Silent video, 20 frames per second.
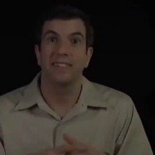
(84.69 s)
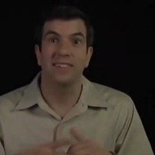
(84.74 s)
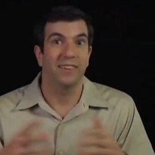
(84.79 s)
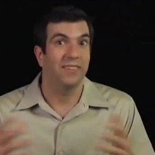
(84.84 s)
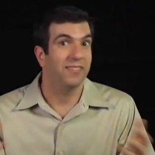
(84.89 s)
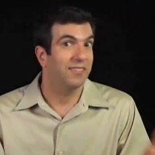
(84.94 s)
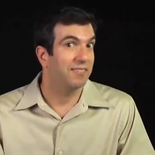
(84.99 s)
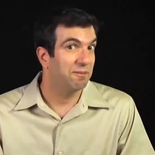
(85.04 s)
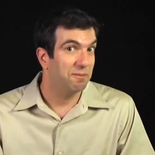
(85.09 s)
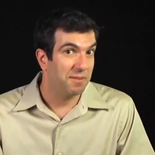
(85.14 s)

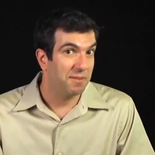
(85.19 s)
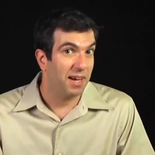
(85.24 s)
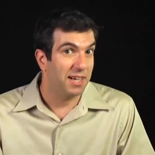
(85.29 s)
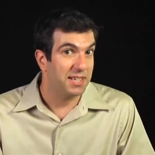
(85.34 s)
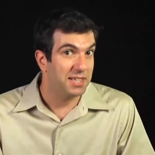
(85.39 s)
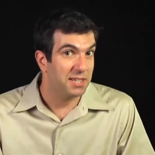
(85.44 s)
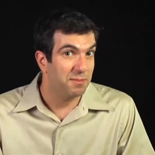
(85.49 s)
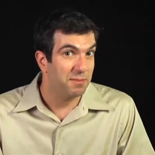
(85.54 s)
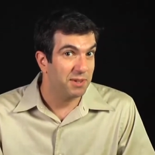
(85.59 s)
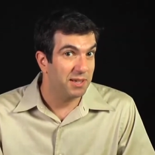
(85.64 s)
So
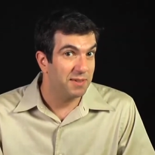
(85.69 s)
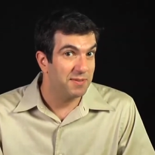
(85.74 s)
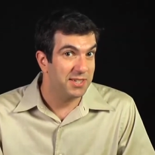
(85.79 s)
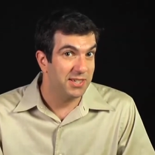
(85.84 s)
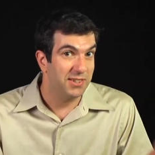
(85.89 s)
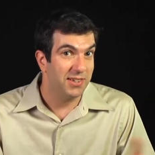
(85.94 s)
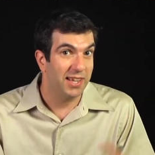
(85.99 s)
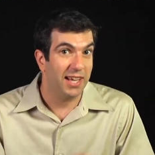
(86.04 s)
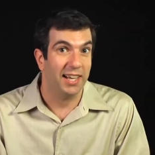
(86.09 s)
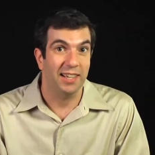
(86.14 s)
I sometimes
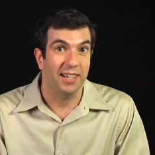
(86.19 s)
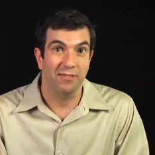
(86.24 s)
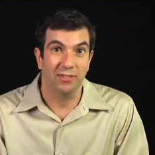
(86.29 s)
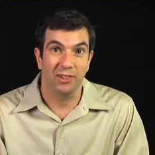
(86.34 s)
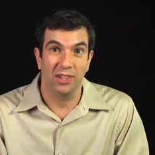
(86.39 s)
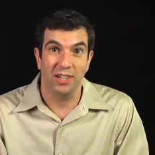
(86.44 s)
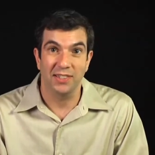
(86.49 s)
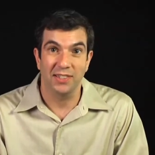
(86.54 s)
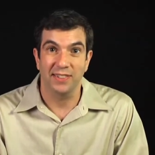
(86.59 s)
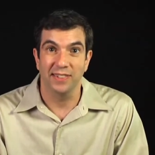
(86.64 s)
do that. I have
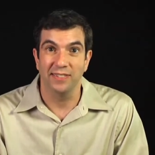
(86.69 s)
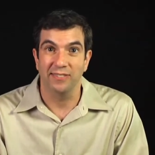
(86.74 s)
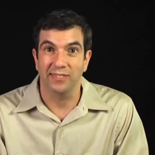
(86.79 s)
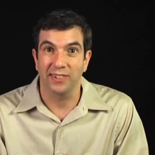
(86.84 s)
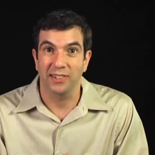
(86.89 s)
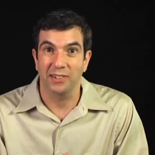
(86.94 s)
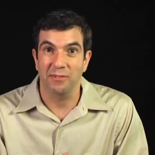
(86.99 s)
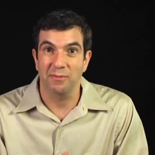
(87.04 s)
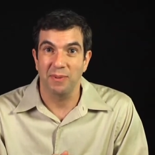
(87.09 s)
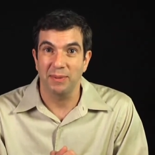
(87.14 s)
lunch in
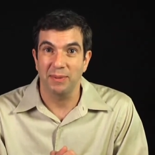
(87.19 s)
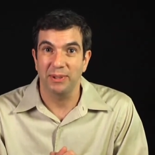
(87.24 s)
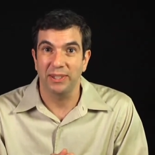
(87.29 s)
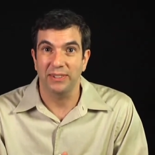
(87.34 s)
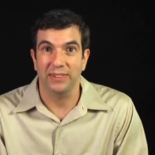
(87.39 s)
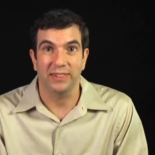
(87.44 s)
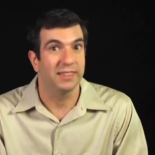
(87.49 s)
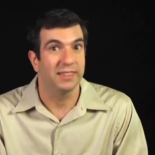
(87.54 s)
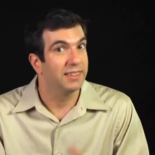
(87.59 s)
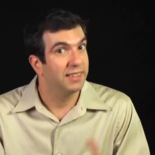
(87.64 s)
front of my
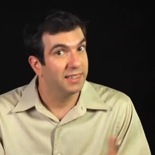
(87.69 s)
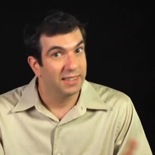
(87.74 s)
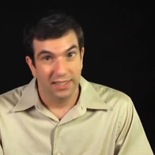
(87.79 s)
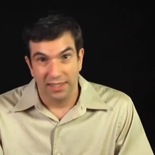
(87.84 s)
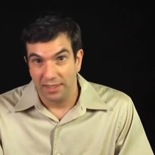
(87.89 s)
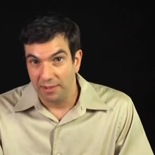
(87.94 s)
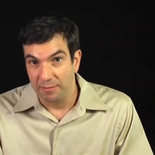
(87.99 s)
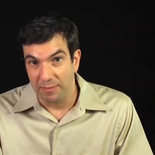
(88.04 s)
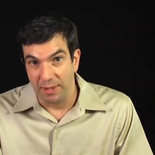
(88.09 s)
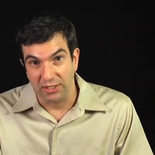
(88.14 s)
mirror.
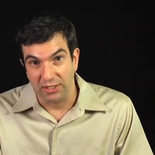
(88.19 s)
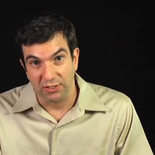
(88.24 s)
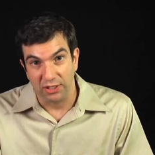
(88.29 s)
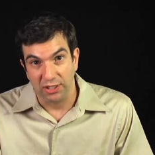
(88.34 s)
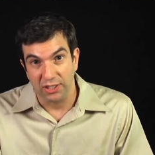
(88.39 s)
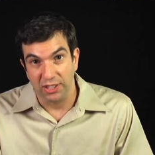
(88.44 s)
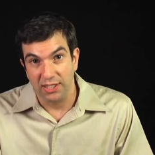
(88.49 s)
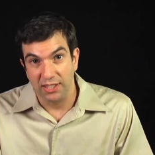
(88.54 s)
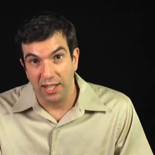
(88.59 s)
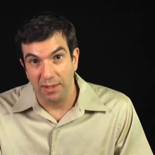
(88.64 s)
Makes for
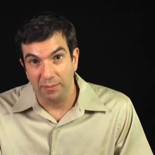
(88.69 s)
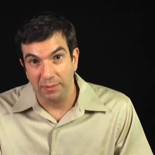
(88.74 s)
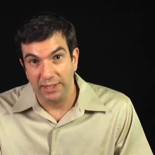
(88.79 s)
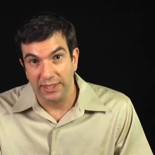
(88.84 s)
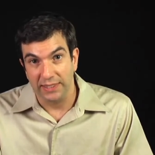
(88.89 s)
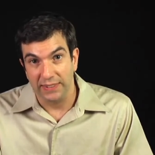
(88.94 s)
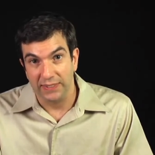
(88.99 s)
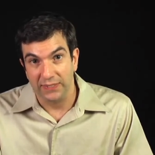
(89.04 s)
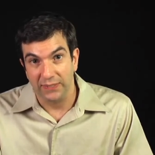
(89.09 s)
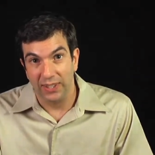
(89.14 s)
good
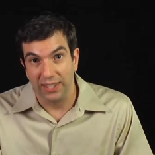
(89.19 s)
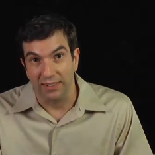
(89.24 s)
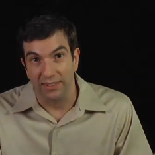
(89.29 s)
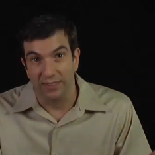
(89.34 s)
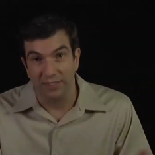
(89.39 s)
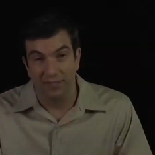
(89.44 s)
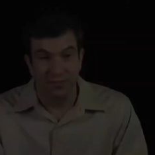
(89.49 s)
company as well.